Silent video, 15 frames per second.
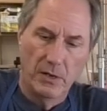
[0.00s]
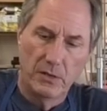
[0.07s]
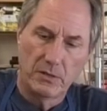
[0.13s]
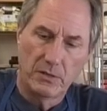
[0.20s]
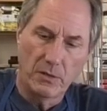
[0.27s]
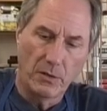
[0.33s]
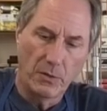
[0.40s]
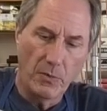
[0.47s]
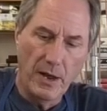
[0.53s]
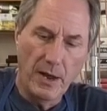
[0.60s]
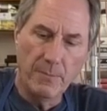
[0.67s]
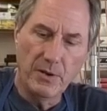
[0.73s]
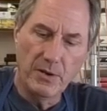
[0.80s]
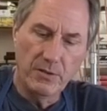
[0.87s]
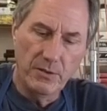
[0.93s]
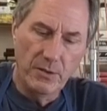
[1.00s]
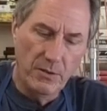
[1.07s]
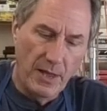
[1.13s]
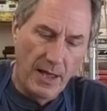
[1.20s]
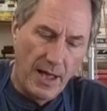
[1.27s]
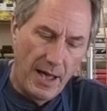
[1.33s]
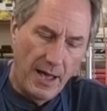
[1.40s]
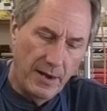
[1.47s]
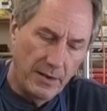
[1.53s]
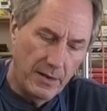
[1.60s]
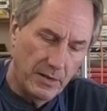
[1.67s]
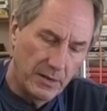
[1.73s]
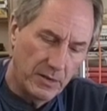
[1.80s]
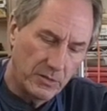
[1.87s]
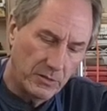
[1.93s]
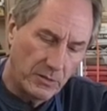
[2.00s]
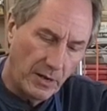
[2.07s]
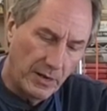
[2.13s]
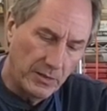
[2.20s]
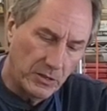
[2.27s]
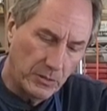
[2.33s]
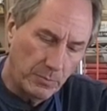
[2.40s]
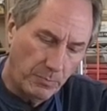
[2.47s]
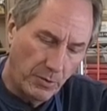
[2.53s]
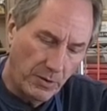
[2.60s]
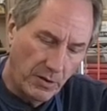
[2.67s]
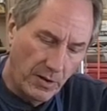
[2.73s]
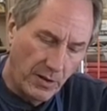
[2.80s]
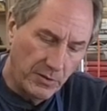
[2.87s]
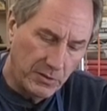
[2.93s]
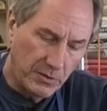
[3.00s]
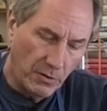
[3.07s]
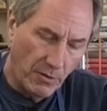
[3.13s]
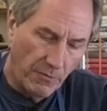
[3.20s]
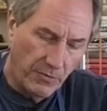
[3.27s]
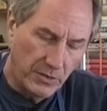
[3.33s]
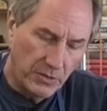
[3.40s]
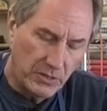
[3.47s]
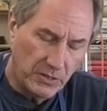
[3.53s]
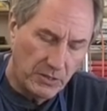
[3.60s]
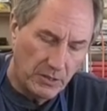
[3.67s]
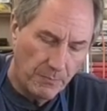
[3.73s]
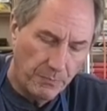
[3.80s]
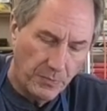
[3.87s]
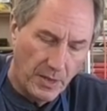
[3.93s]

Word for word: So the way I'm going to do that is I just put it on the surface